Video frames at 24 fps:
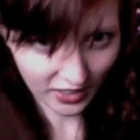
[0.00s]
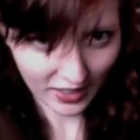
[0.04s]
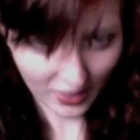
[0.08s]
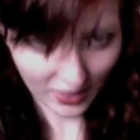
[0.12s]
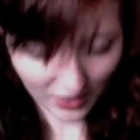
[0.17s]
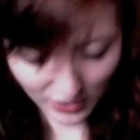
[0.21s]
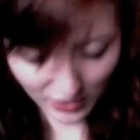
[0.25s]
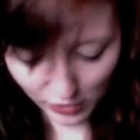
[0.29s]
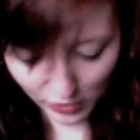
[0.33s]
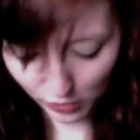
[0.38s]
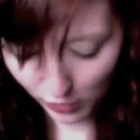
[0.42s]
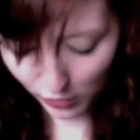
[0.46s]
I
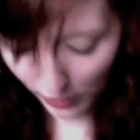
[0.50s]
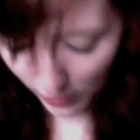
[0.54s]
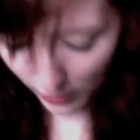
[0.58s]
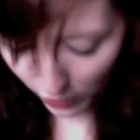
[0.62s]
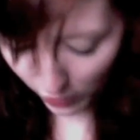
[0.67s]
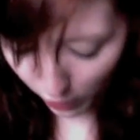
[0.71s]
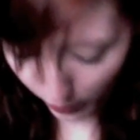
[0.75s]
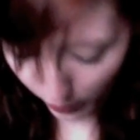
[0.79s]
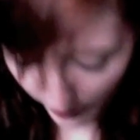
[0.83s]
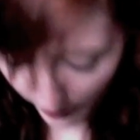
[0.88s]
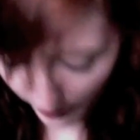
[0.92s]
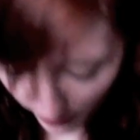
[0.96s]
don't know.
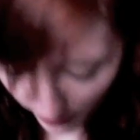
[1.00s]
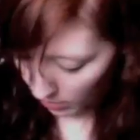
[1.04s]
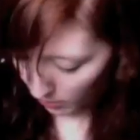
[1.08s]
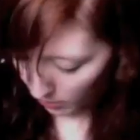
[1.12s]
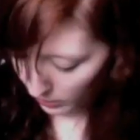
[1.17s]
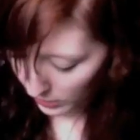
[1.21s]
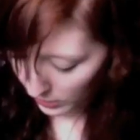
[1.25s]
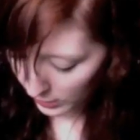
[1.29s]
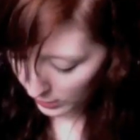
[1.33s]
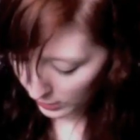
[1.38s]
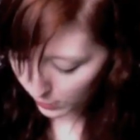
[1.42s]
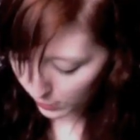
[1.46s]
They're weird.
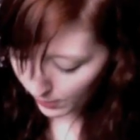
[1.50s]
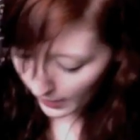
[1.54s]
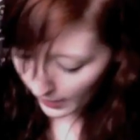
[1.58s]
But this